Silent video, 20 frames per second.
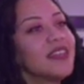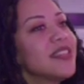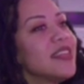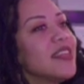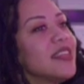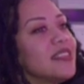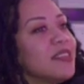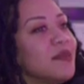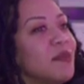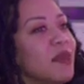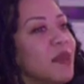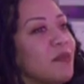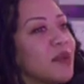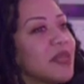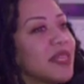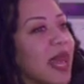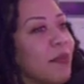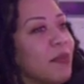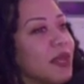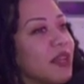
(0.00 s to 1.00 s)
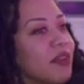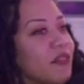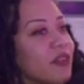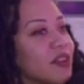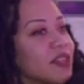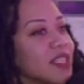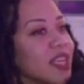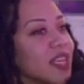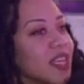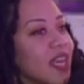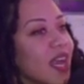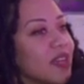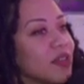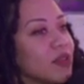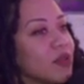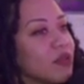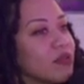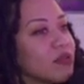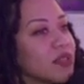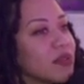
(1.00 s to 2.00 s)
intimate, but that be the first thing y'all
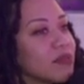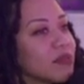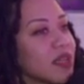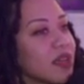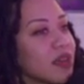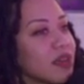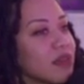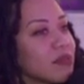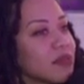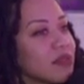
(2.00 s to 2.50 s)
do sometimes.